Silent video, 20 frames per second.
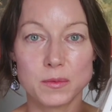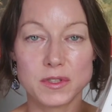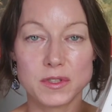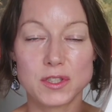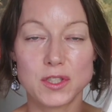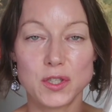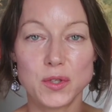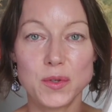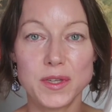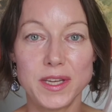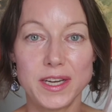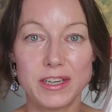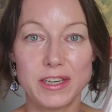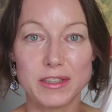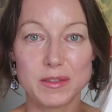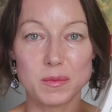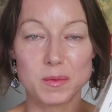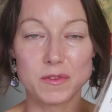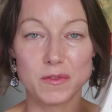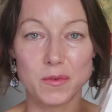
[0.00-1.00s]
It was 2
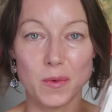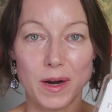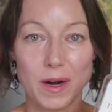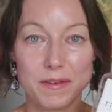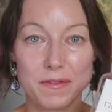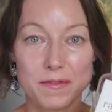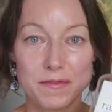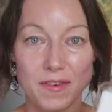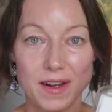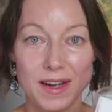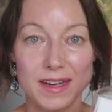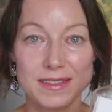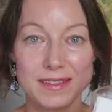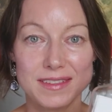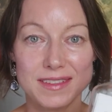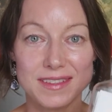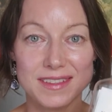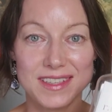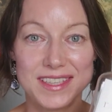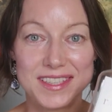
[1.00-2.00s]
years before I
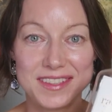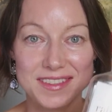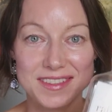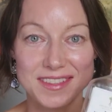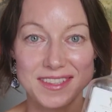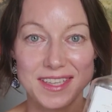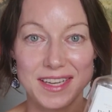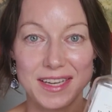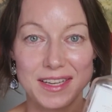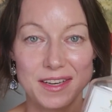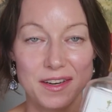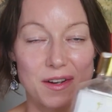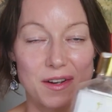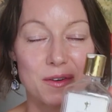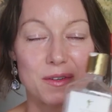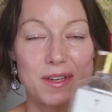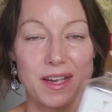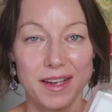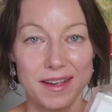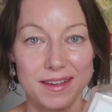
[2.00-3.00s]
finally said,
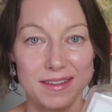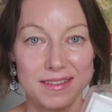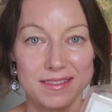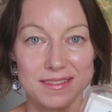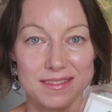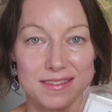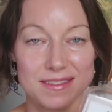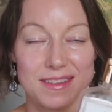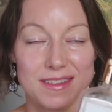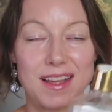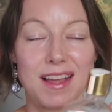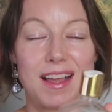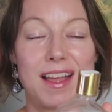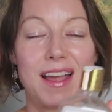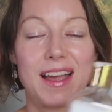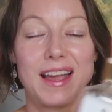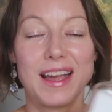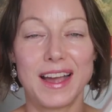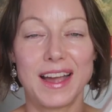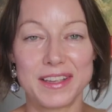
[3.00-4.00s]
okay,
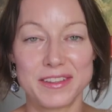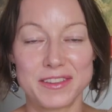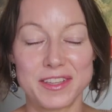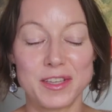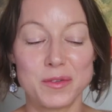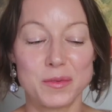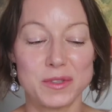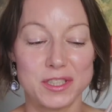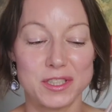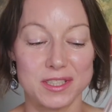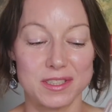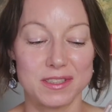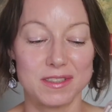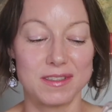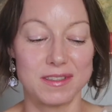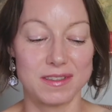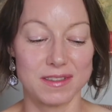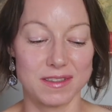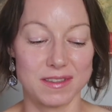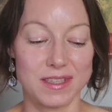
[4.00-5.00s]
I think we
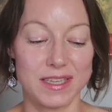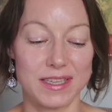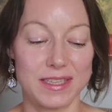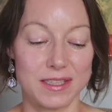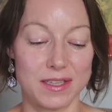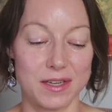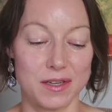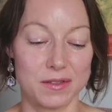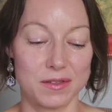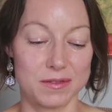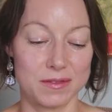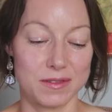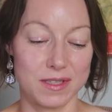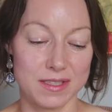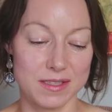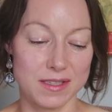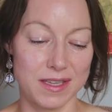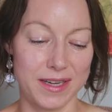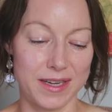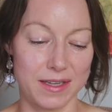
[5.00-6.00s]
should let it go.
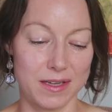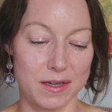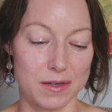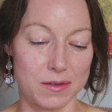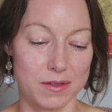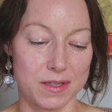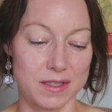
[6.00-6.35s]
Let's let it go.